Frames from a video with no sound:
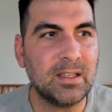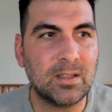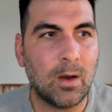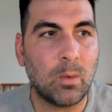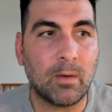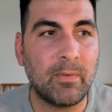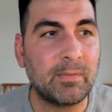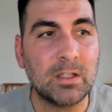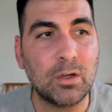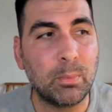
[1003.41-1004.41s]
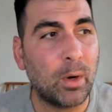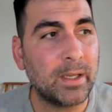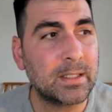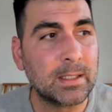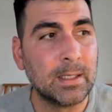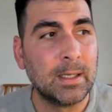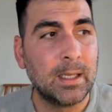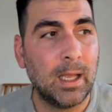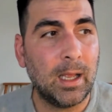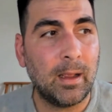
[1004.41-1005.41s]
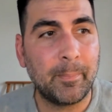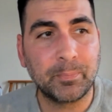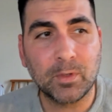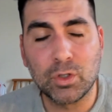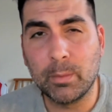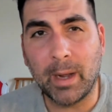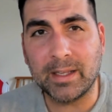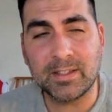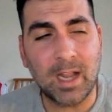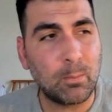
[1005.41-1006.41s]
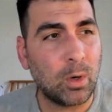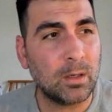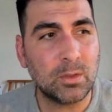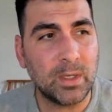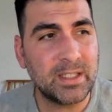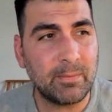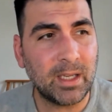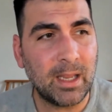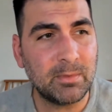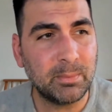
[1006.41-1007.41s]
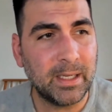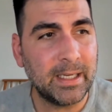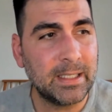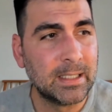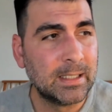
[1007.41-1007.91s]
So we're 52 points, 2 behind Stockport, 27 games played,